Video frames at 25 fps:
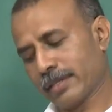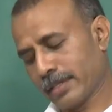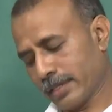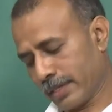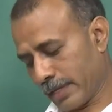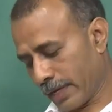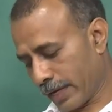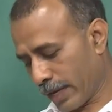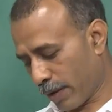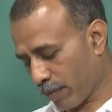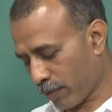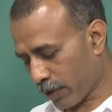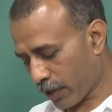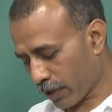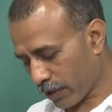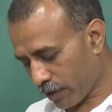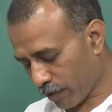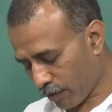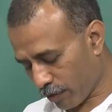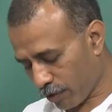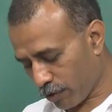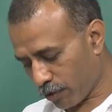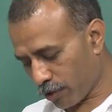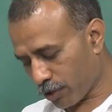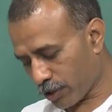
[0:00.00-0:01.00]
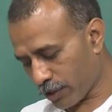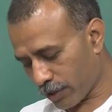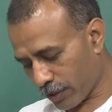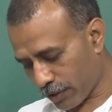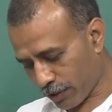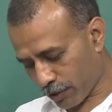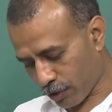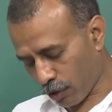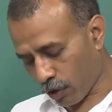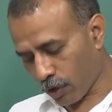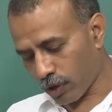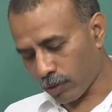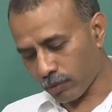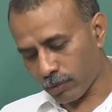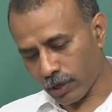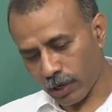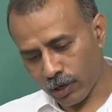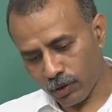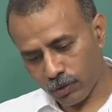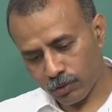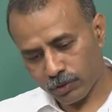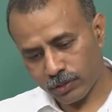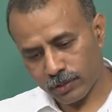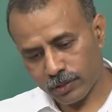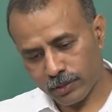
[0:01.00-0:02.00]
the chemical evolution is all
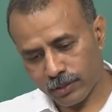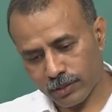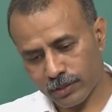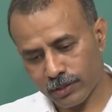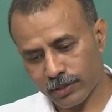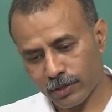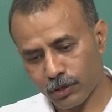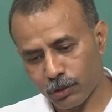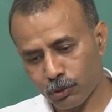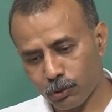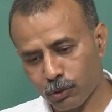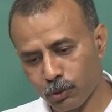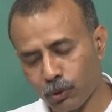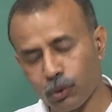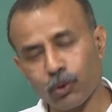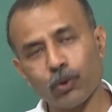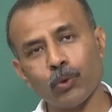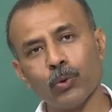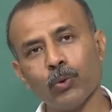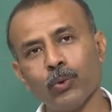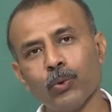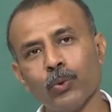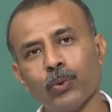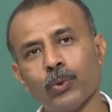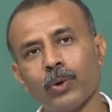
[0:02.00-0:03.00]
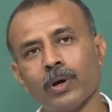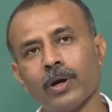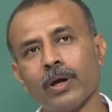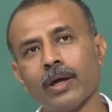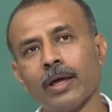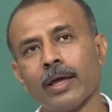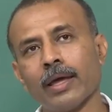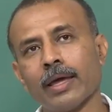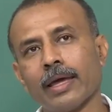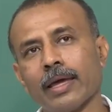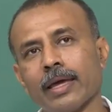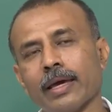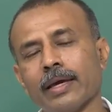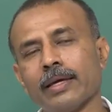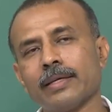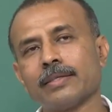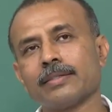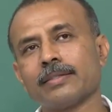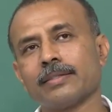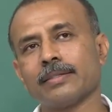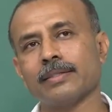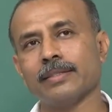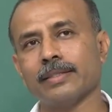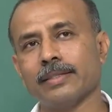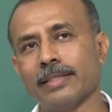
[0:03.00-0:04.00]
about who
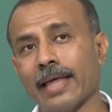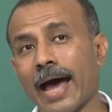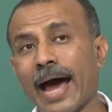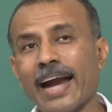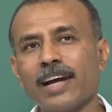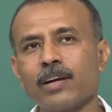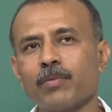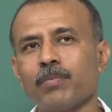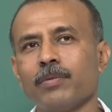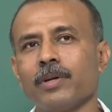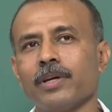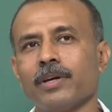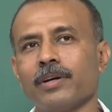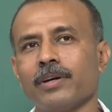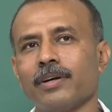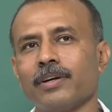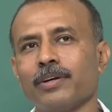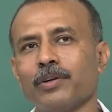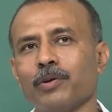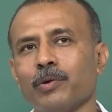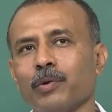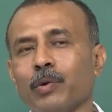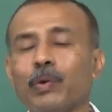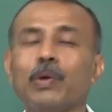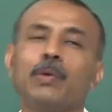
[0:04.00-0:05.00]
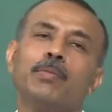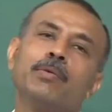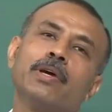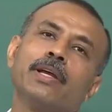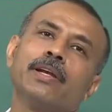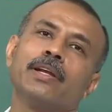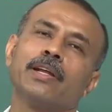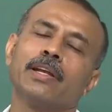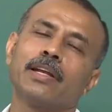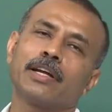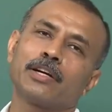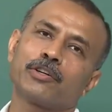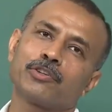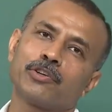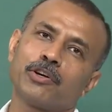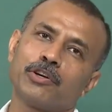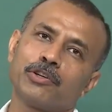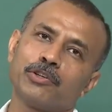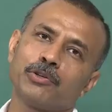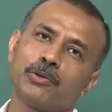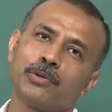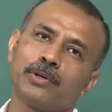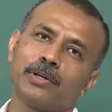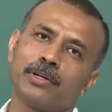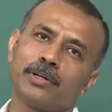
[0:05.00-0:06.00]
is that player who will be an electron
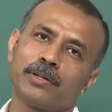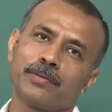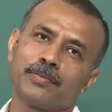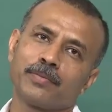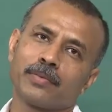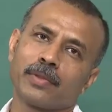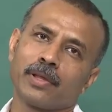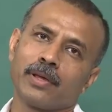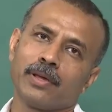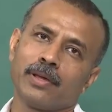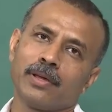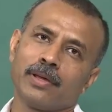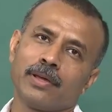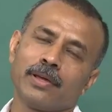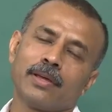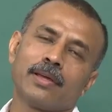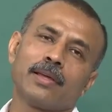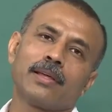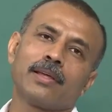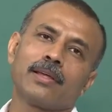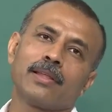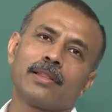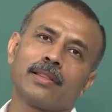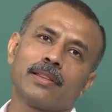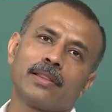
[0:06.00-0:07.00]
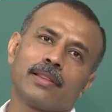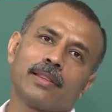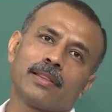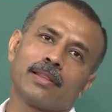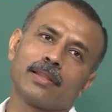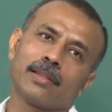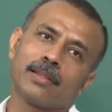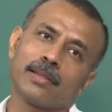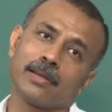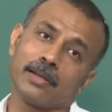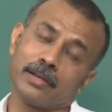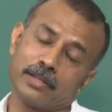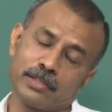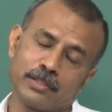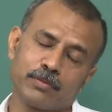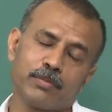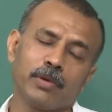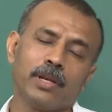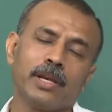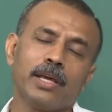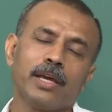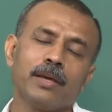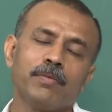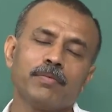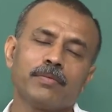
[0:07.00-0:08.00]
donor. It is
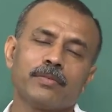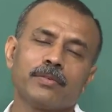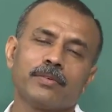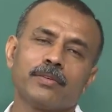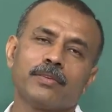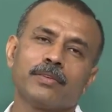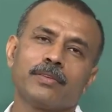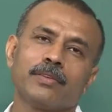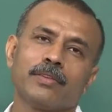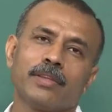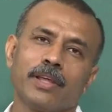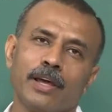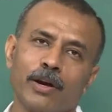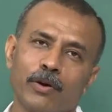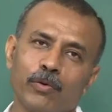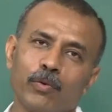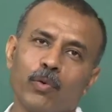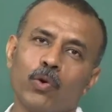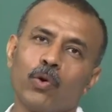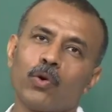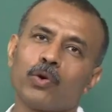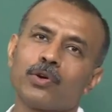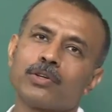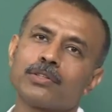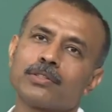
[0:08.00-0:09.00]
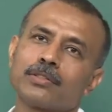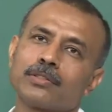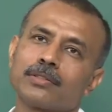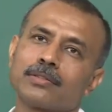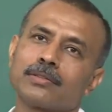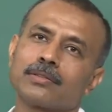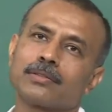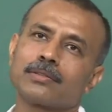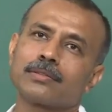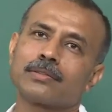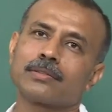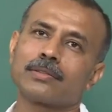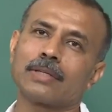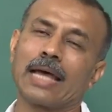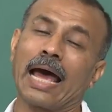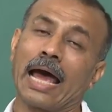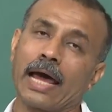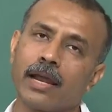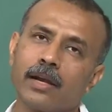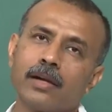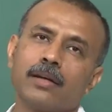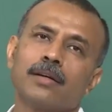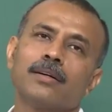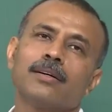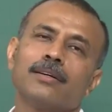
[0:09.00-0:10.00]
believed there was
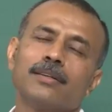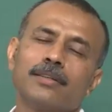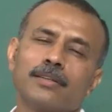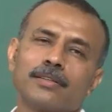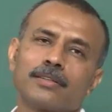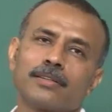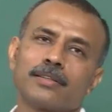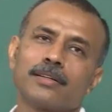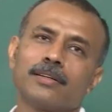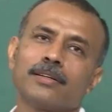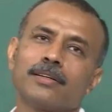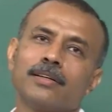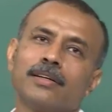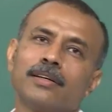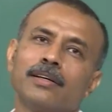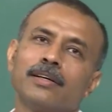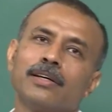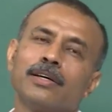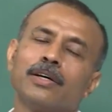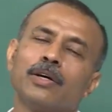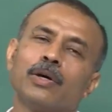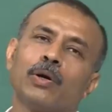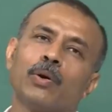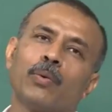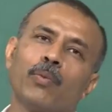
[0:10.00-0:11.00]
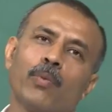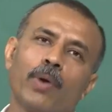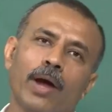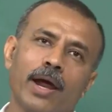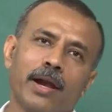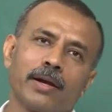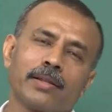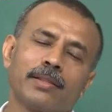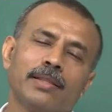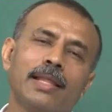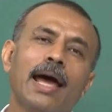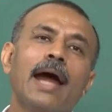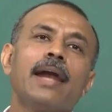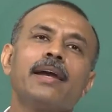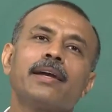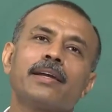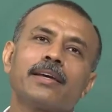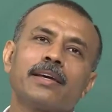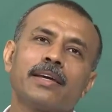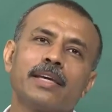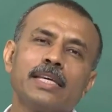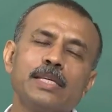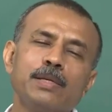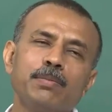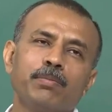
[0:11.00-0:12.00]
an earth where that
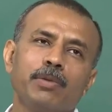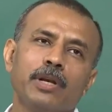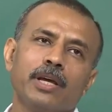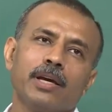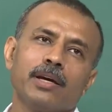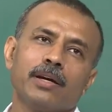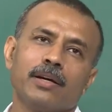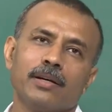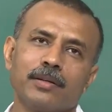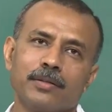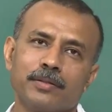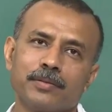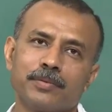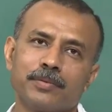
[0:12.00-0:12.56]
key player